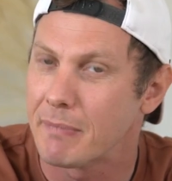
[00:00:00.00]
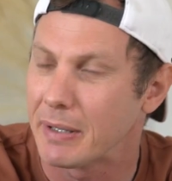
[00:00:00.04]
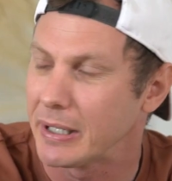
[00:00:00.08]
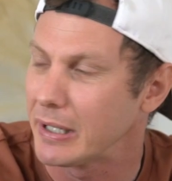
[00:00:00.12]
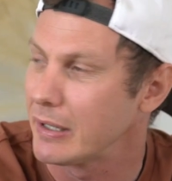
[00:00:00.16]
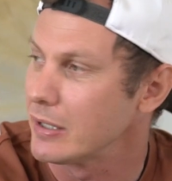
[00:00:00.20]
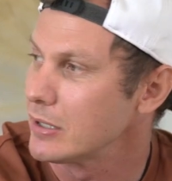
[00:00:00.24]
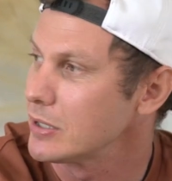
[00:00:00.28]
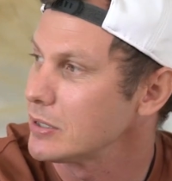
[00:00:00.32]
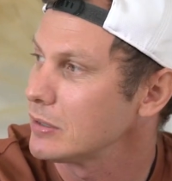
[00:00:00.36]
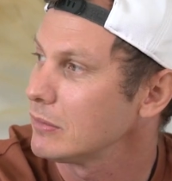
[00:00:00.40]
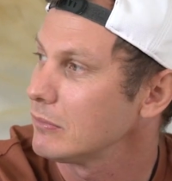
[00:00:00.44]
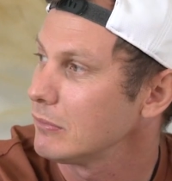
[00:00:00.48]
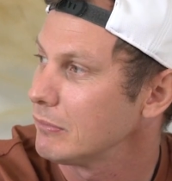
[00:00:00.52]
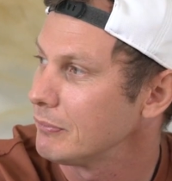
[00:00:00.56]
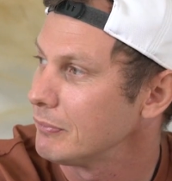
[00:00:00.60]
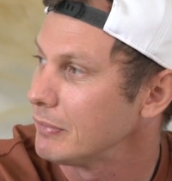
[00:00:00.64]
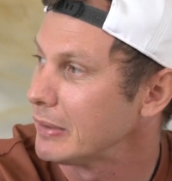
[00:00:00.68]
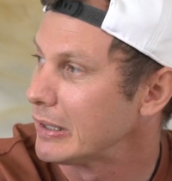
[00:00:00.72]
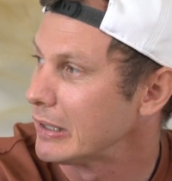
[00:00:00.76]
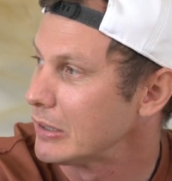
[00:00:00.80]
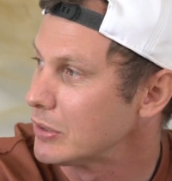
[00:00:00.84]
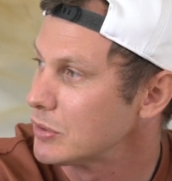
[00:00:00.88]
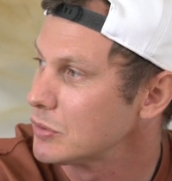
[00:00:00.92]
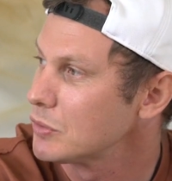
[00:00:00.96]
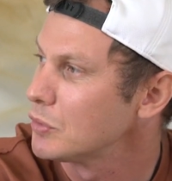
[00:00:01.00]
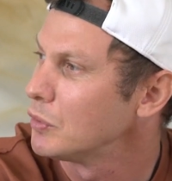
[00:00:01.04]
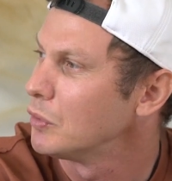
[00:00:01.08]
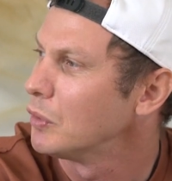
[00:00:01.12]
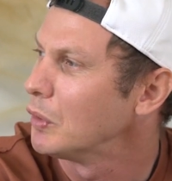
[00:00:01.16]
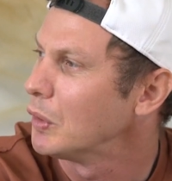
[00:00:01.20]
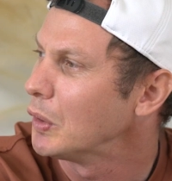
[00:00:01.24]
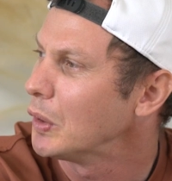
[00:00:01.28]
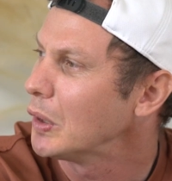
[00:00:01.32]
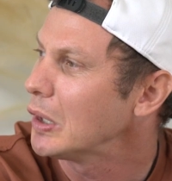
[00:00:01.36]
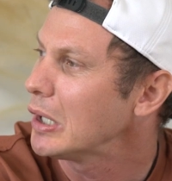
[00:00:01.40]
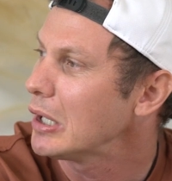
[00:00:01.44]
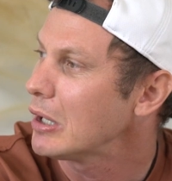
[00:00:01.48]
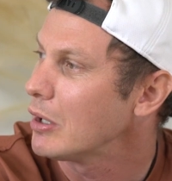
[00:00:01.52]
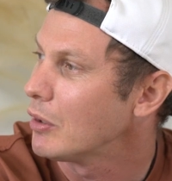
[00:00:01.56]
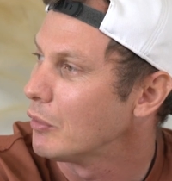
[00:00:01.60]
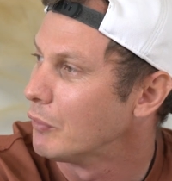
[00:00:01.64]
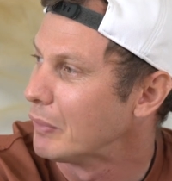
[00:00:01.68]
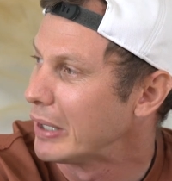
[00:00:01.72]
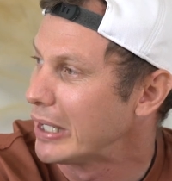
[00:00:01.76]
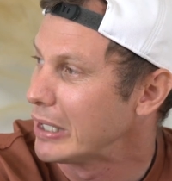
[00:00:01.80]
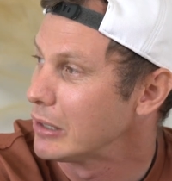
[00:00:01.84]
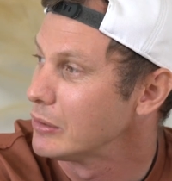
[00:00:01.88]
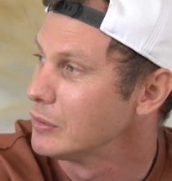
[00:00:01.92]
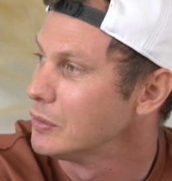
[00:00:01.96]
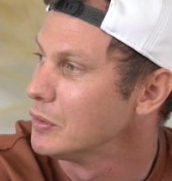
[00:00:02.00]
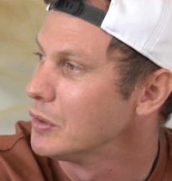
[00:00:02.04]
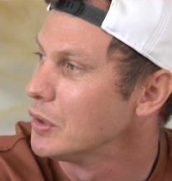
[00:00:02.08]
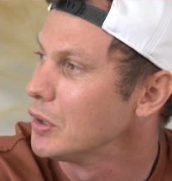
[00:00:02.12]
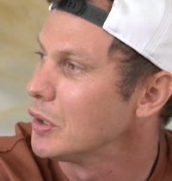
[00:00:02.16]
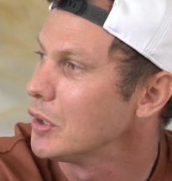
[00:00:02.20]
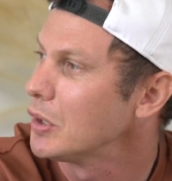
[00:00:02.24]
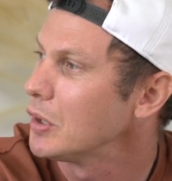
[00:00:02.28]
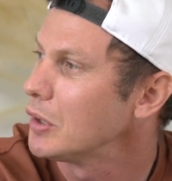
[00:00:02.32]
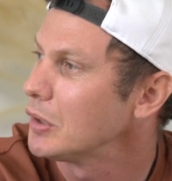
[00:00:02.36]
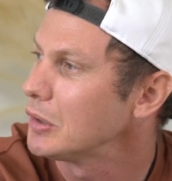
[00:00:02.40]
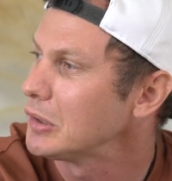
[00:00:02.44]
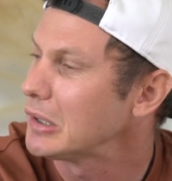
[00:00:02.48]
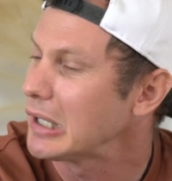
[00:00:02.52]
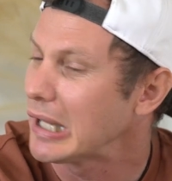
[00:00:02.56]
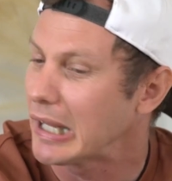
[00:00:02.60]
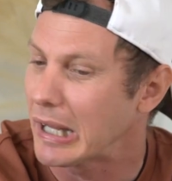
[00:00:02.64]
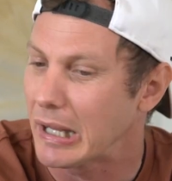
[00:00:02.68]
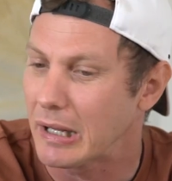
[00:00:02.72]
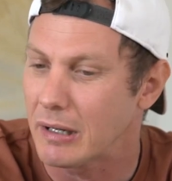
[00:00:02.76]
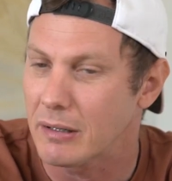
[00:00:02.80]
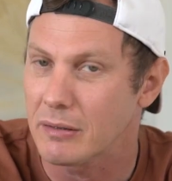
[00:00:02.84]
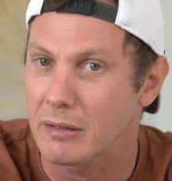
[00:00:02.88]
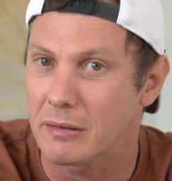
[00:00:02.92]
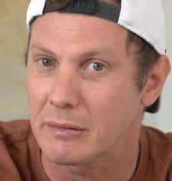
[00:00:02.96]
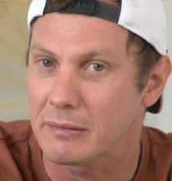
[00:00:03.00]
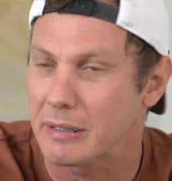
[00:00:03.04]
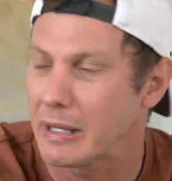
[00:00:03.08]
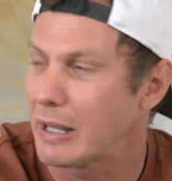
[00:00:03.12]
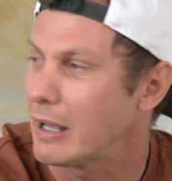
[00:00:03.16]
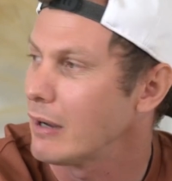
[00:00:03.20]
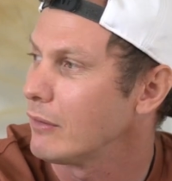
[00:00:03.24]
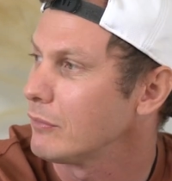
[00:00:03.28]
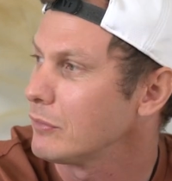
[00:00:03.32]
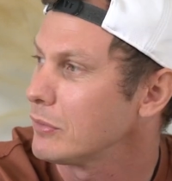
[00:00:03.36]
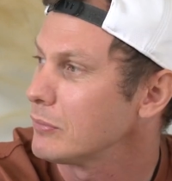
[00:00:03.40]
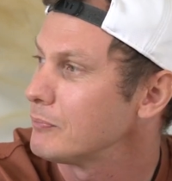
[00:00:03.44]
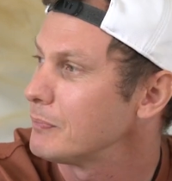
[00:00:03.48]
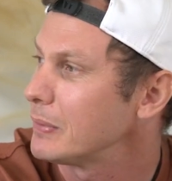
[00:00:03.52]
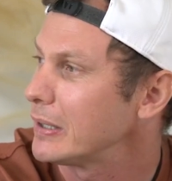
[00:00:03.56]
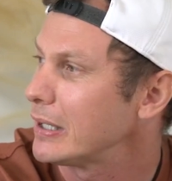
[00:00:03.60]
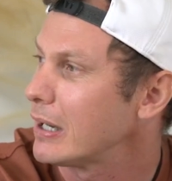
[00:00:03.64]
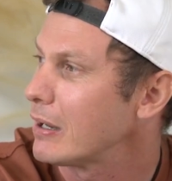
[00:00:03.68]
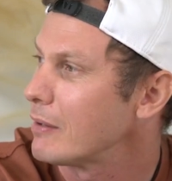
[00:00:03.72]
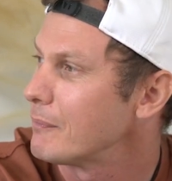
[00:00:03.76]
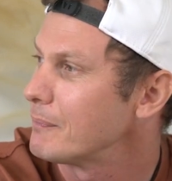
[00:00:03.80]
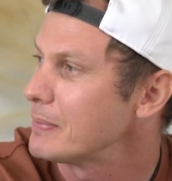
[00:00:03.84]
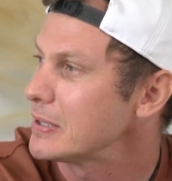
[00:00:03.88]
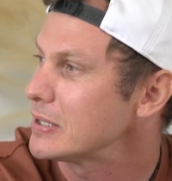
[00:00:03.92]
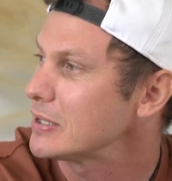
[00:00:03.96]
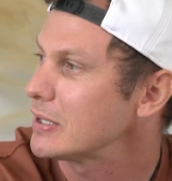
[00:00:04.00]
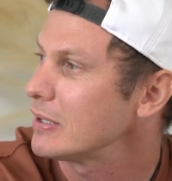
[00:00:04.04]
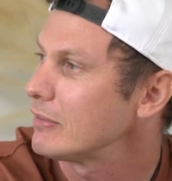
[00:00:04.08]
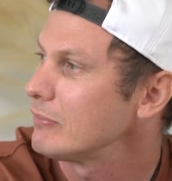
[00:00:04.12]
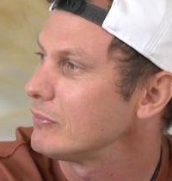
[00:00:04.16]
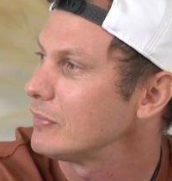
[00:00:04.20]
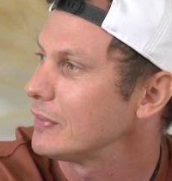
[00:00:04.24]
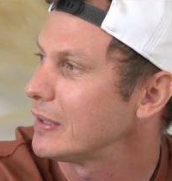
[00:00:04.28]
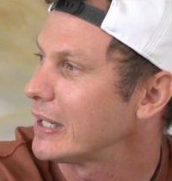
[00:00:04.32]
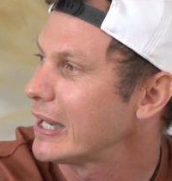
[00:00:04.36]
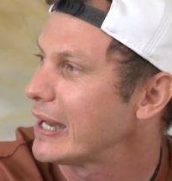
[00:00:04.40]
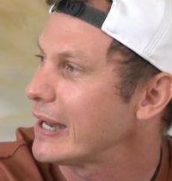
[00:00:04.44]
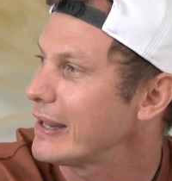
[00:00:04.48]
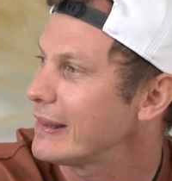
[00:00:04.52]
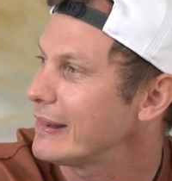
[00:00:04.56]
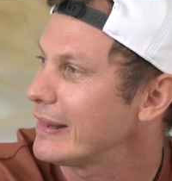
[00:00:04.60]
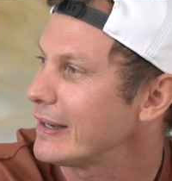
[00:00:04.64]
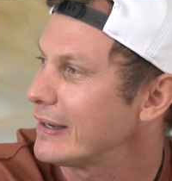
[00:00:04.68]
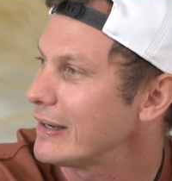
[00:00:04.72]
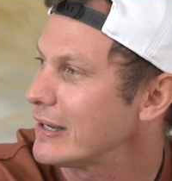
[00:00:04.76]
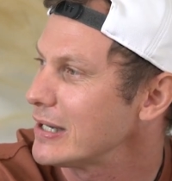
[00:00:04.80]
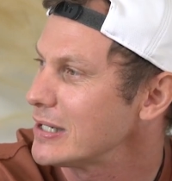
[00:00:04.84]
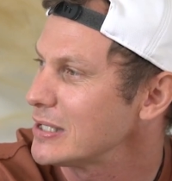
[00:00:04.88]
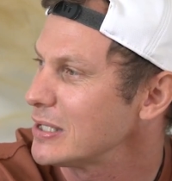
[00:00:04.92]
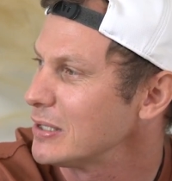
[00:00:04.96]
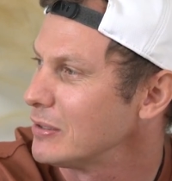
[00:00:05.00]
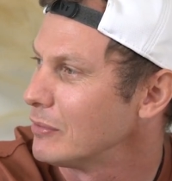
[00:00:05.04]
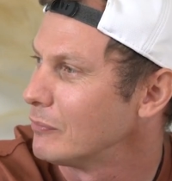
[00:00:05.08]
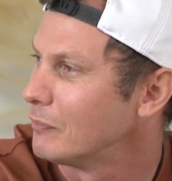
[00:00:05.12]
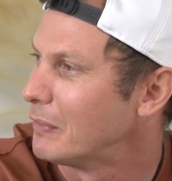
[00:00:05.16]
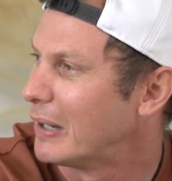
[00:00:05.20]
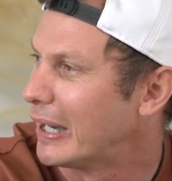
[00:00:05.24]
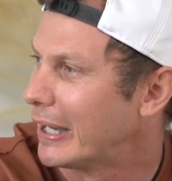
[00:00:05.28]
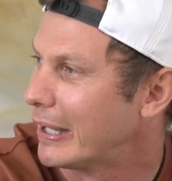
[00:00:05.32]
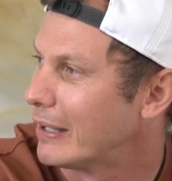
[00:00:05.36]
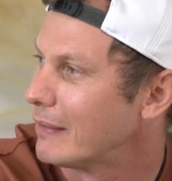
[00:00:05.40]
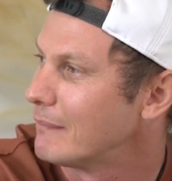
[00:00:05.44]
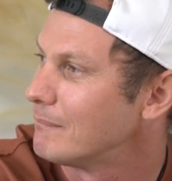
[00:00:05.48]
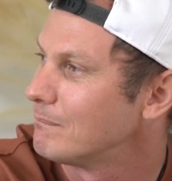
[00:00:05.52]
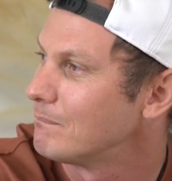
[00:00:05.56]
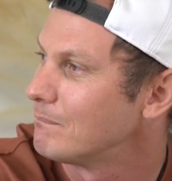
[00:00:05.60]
But it's we taught or we learn how to put our perceived realities in a way.